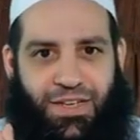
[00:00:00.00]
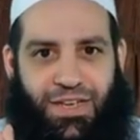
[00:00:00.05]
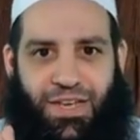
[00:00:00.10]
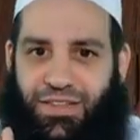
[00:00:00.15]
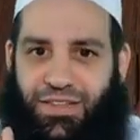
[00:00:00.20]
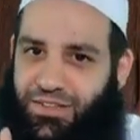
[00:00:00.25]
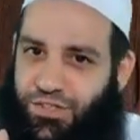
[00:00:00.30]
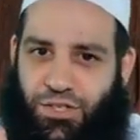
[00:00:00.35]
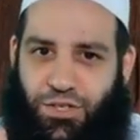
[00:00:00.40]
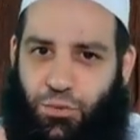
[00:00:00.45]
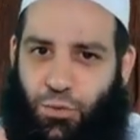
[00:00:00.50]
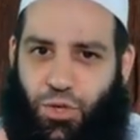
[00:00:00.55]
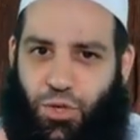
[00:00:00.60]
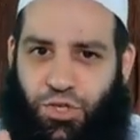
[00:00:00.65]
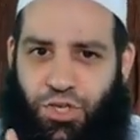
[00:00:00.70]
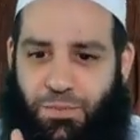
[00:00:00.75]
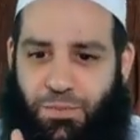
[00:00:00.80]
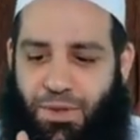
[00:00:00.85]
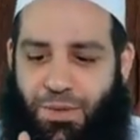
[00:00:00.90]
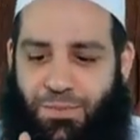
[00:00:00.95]
doesn't
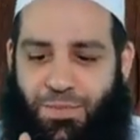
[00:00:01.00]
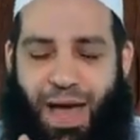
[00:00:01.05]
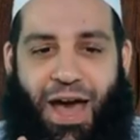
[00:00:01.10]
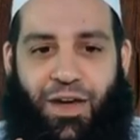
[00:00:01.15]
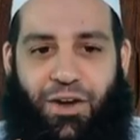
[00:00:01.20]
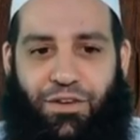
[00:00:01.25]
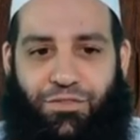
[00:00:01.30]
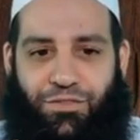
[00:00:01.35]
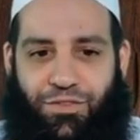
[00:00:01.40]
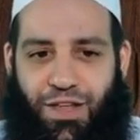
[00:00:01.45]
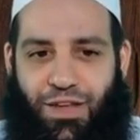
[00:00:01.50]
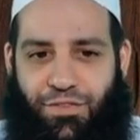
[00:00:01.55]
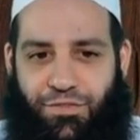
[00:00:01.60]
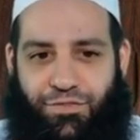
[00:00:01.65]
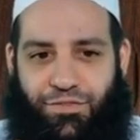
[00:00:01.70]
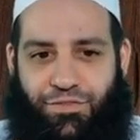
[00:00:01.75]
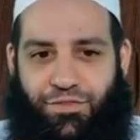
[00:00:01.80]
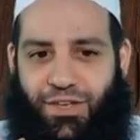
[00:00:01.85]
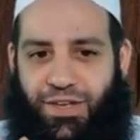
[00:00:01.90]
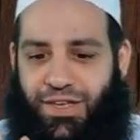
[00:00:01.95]
worship Him out of
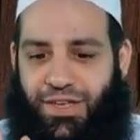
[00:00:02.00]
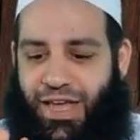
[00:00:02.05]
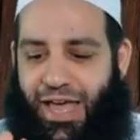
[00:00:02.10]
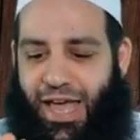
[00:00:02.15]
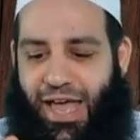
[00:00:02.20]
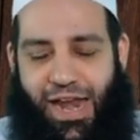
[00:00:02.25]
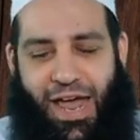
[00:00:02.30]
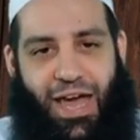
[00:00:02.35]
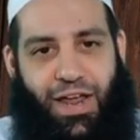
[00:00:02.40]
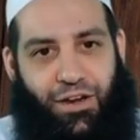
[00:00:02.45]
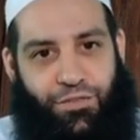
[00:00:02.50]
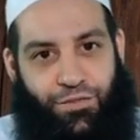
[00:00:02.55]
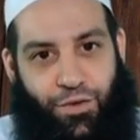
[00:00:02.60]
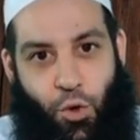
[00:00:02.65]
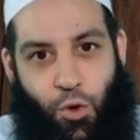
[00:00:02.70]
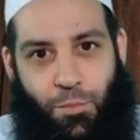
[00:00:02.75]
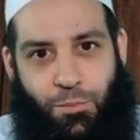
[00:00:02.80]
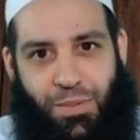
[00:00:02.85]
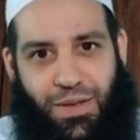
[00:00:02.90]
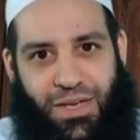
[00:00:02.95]
love and out of
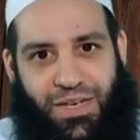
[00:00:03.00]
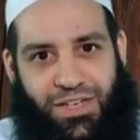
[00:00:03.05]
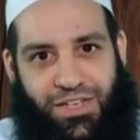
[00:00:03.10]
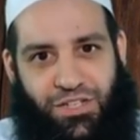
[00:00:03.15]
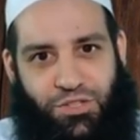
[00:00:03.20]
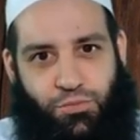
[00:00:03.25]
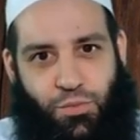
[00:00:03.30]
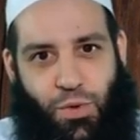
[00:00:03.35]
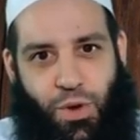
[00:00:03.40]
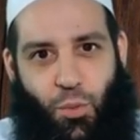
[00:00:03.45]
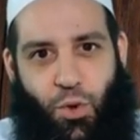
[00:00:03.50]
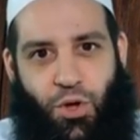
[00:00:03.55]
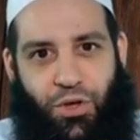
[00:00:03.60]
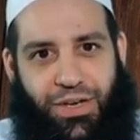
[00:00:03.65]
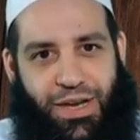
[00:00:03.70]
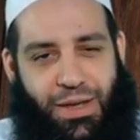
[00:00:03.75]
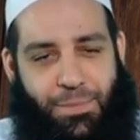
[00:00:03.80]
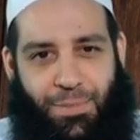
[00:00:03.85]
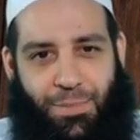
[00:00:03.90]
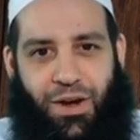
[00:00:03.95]
hope in His reward
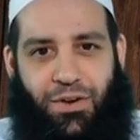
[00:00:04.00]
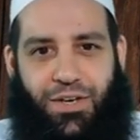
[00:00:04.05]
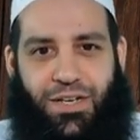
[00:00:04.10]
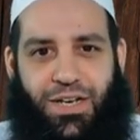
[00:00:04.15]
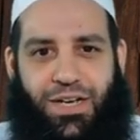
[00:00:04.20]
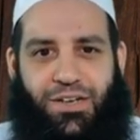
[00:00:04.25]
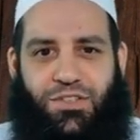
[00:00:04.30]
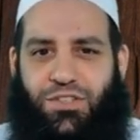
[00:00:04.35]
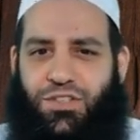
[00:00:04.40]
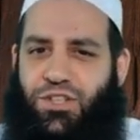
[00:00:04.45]
and paradise,